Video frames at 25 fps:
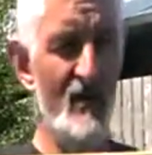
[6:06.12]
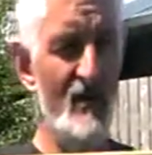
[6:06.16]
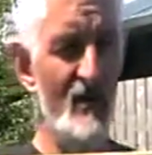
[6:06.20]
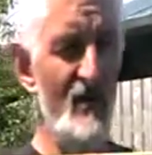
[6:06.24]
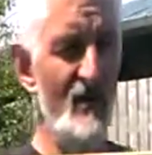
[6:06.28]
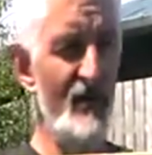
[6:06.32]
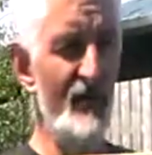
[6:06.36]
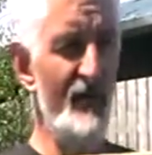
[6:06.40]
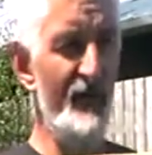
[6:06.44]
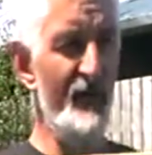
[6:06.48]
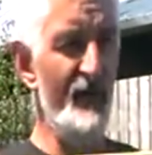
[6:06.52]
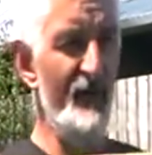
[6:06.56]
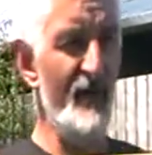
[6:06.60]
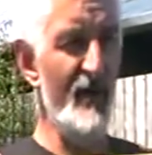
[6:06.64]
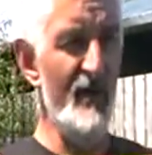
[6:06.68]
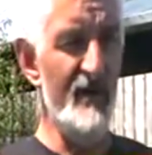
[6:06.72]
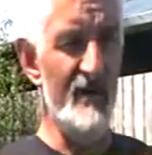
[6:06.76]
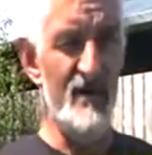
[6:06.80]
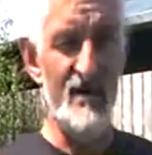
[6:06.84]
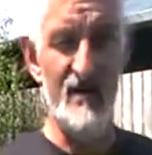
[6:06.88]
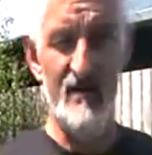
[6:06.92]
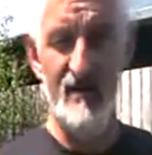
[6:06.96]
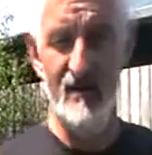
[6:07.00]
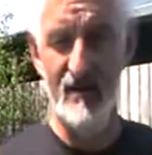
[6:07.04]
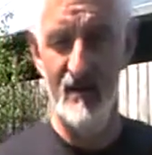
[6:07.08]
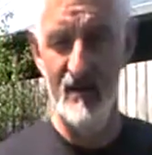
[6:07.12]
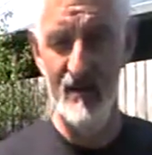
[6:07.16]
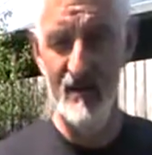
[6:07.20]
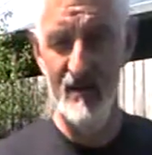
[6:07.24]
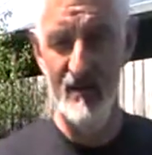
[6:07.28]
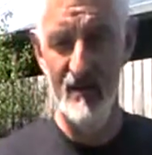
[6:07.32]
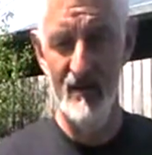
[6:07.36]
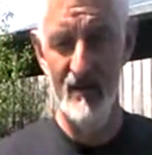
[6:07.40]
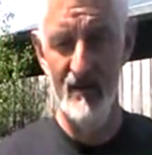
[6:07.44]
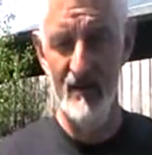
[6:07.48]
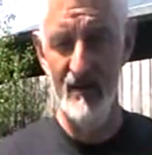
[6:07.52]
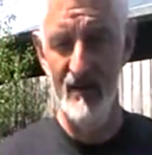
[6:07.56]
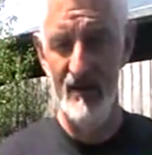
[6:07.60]
on the front.
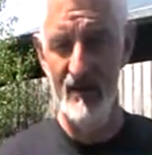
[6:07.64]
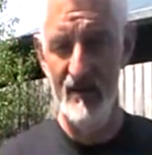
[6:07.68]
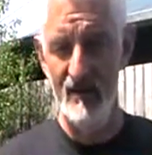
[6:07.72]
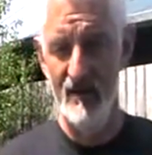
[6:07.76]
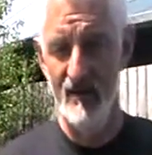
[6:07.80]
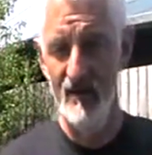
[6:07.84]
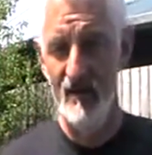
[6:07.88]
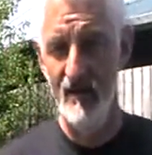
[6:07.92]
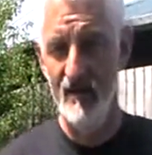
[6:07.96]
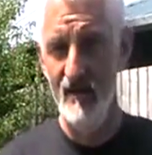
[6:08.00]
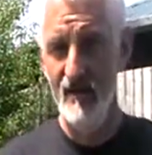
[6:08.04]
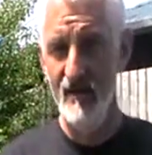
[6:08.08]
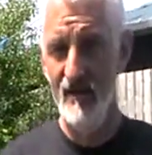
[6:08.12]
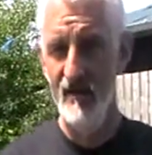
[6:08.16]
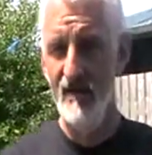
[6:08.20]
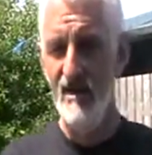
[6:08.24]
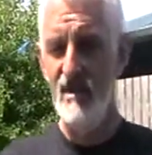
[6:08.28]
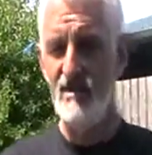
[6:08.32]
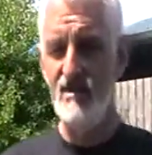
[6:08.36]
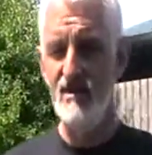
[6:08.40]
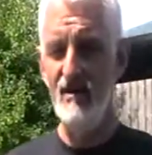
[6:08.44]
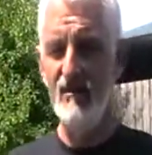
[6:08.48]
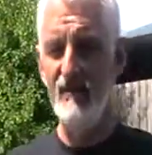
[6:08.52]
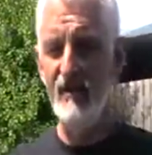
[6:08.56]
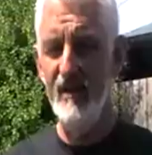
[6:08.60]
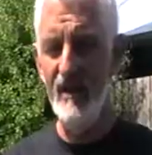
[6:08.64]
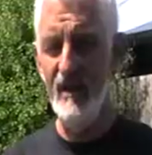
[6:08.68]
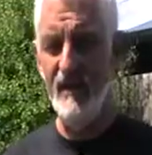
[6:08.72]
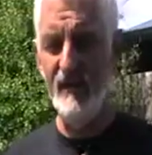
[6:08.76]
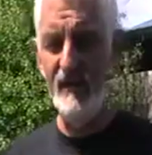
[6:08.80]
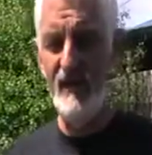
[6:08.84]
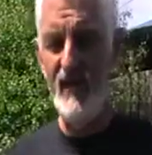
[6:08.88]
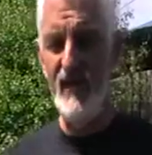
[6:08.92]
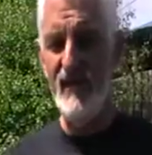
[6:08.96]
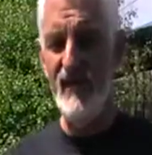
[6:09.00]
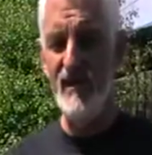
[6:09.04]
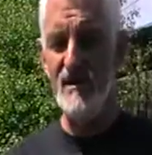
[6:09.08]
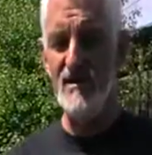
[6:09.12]
It's long enough
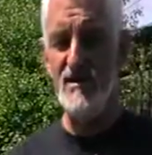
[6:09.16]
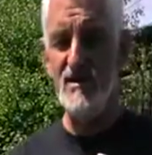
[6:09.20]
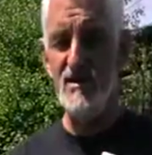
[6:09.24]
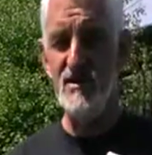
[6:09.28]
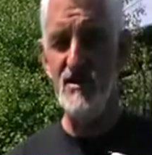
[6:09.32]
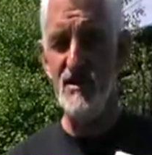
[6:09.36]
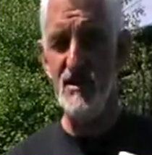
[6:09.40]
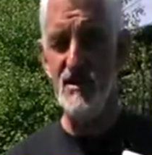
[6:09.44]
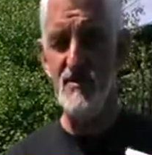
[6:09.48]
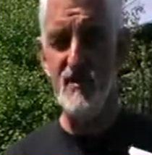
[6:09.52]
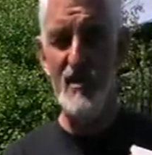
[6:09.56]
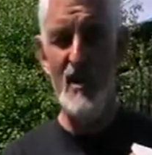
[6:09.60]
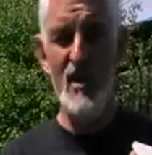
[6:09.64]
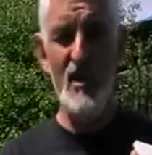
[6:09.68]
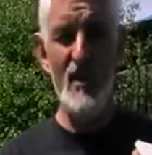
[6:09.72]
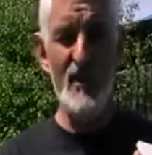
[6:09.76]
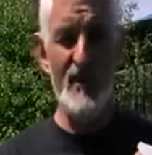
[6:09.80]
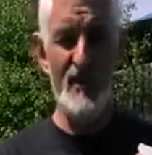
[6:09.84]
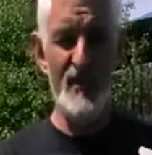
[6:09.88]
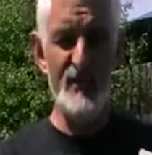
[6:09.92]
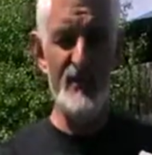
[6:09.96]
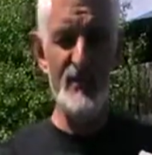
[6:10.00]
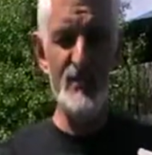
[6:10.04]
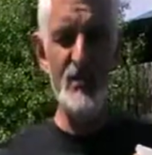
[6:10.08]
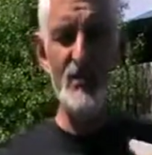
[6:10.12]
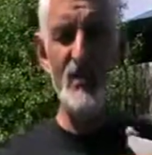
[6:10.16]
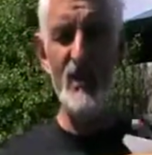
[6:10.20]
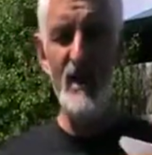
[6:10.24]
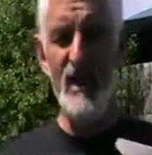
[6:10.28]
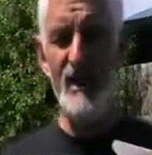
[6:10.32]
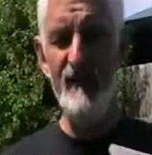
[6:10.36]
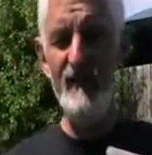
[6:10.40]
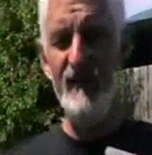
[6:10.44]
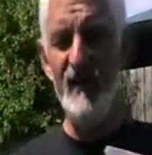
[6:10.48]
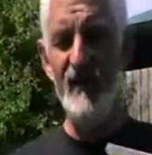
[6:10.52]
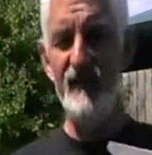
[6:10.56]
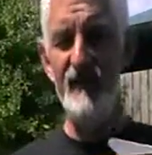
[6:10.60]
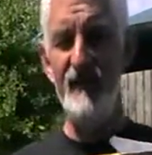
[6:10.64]
that this is just behind the draw.
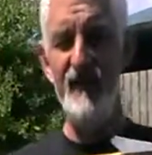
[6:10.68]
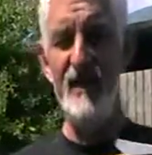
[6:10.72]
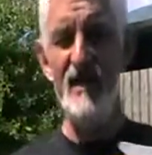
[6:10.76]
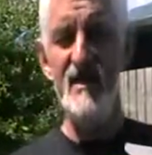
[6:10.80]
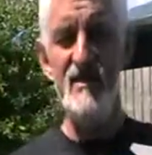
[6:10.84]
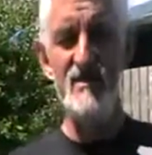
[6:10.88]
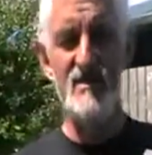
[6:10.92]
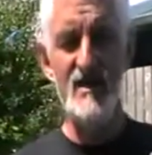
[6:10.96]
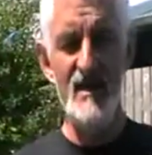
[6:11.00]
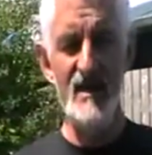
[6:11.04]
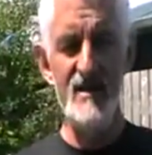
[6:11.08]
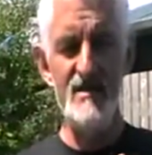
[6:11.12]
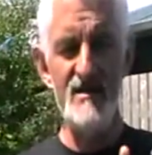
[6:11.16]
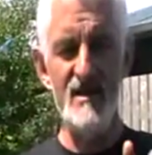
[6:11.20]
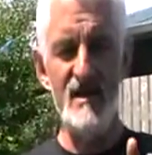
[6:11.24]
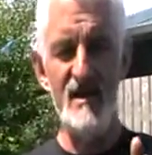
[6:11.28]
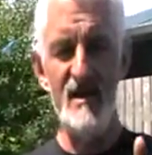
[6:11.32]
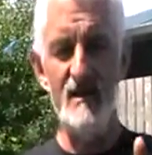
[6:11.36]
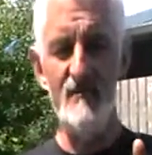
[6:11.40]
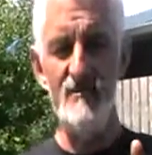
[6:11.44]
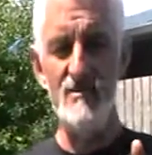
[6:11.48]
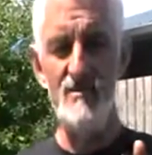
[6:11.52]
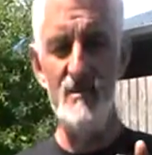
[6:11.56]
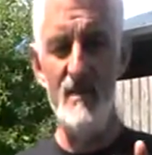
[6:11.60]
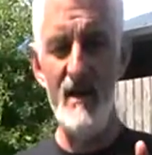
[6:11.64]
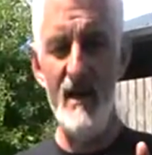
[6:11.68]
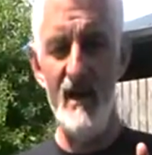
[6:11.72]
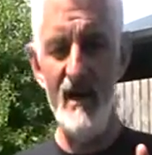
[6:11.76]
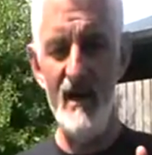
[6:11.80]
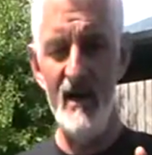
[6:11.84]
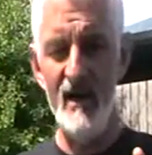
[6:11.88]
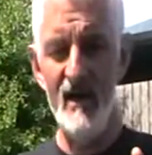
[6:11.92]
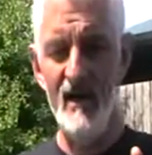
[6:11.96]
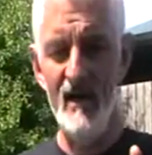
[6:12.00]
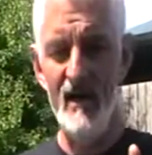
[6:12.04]
Even if it isn't, as it comes back,